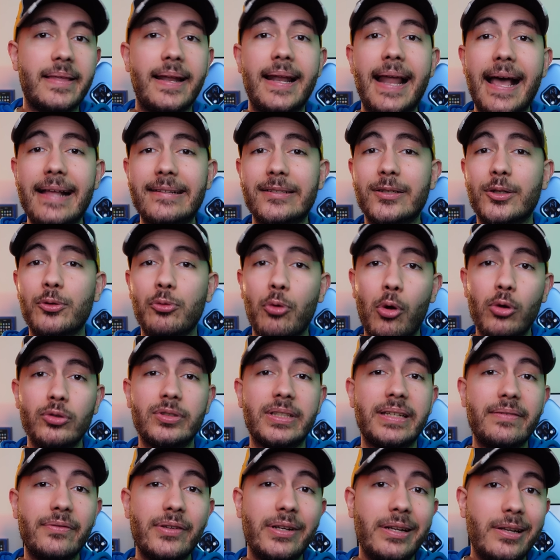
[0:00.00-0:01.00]
the latter
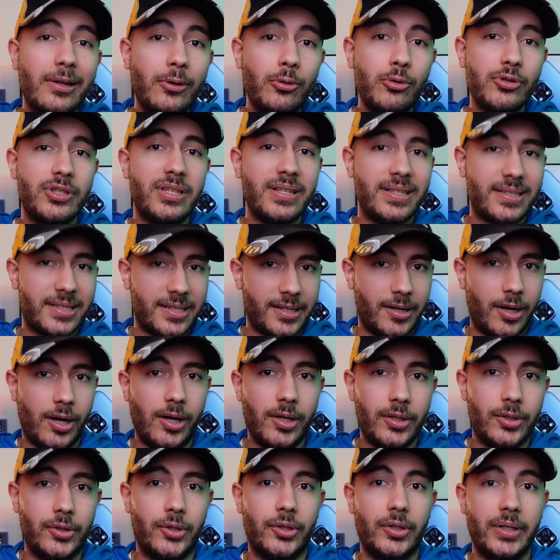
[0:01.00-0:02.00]
won't even lose its
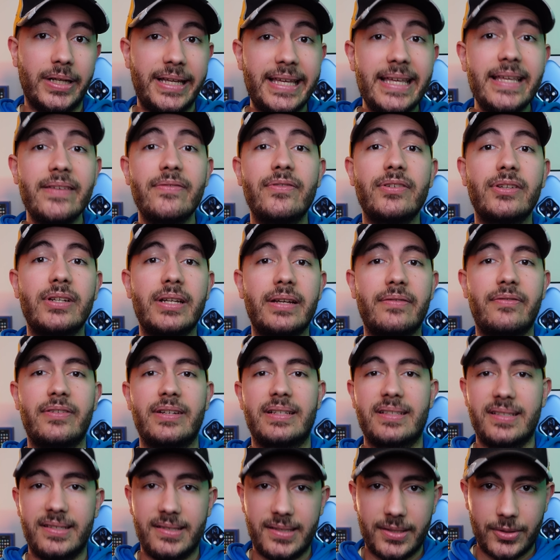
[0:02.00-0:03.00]
color even if
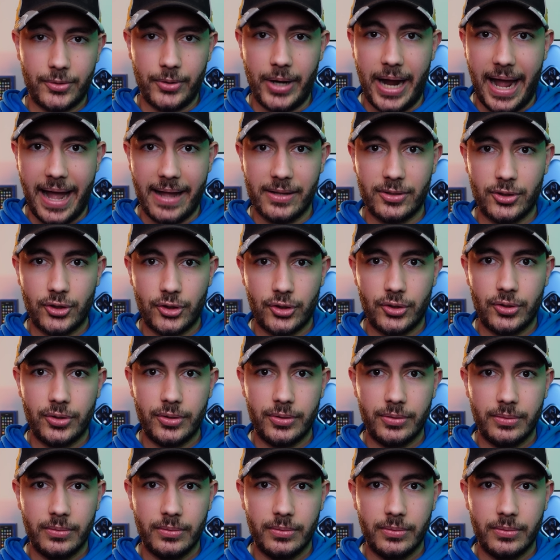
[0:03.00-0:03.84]
it's scratched.